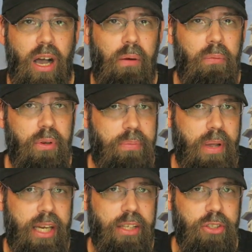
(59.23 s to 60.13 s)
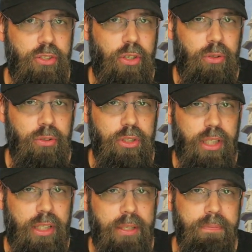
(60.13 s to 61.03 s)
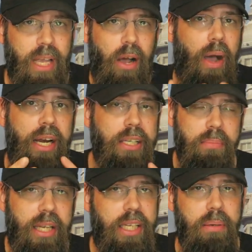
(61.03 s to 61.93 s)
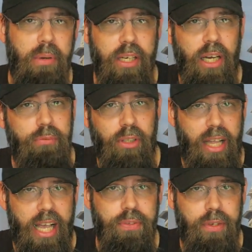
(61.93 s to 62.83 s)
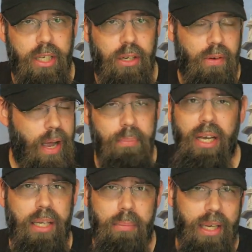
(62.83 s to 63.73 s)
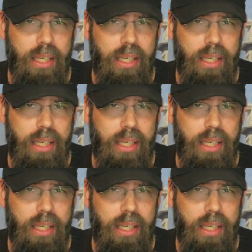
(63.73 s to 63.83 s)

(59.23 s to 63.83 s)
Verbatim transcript: uh, with making the circle jig. Now, I didn't make any money off the last video. I'm not gonna